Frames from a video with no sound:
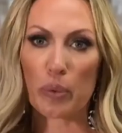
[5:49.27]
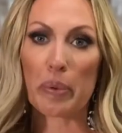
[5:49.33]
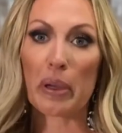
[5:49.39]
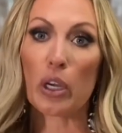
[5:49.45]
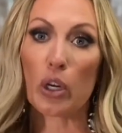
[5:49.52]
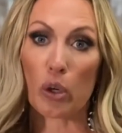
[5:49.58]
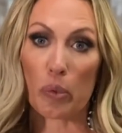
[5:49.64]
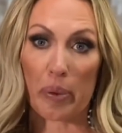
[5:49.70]
our
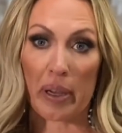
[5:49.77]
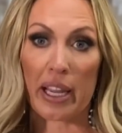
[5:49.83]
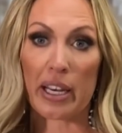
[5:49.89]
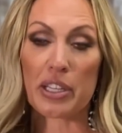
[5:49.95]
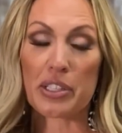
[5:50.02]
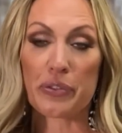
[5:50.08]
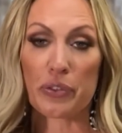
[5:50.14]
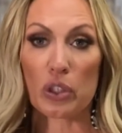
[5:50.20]
big girl
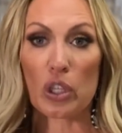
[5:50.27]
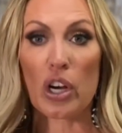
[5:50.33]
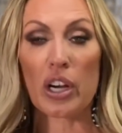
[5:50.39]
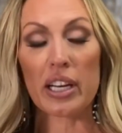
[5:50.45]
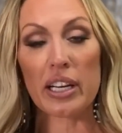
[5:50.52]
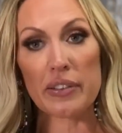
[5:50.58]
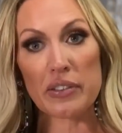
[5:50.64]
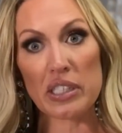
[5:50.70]
panties for
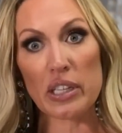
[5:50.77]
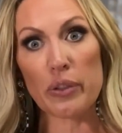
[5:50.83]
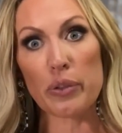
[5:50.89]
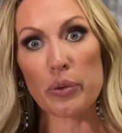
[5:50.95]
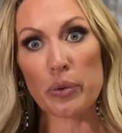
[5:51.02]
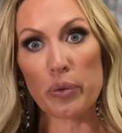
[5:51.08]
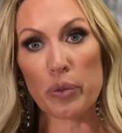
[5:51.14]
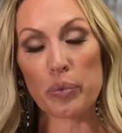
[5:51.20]
long enough to get
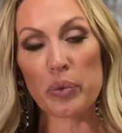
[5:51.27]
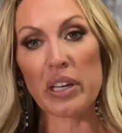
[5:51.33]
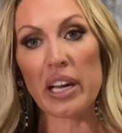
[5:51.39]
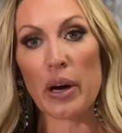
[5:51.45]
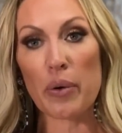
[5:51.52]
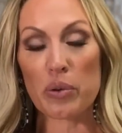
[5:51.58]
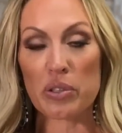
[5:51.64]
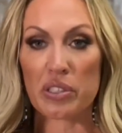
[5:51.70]
through three
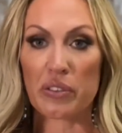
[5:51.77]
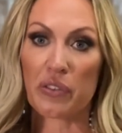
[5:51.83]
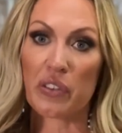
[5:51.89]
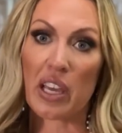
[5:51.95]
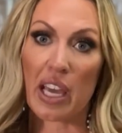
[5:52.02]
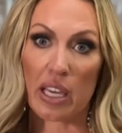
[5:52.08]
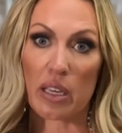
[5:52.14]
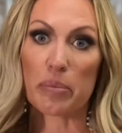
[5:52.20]
hours of
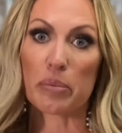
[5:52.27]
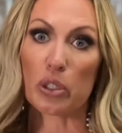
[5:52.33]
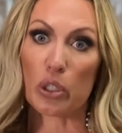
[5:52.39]
cake and